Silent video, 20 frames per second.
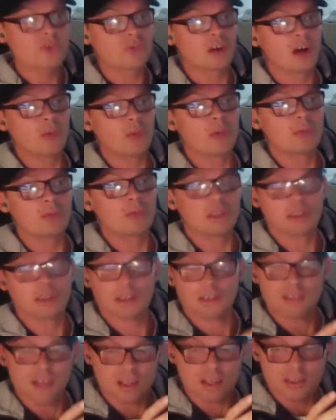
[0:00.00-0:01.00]
to problems that
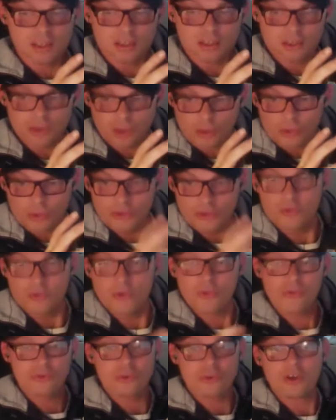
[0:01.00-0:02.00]
could take 2
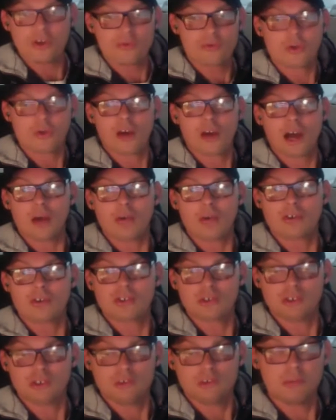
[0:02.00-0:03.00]
or 3 or 4 hours
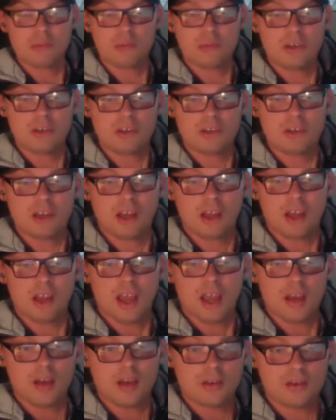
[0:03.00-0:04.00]
to implement
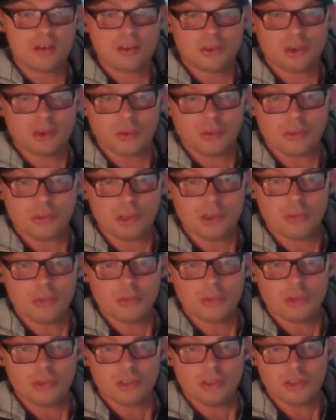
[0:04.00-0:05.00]
and
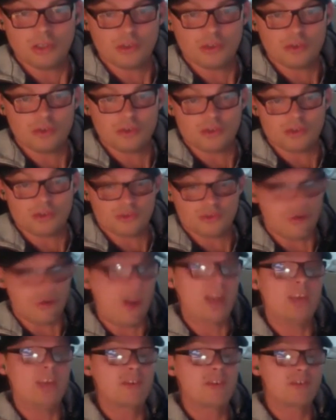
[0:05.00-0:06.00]
be
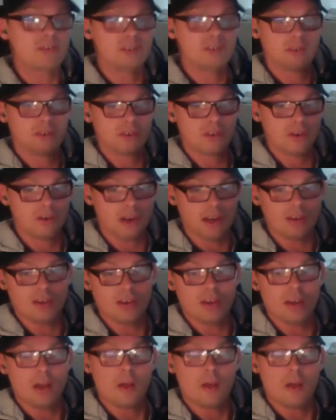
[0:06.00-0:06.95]
great, right?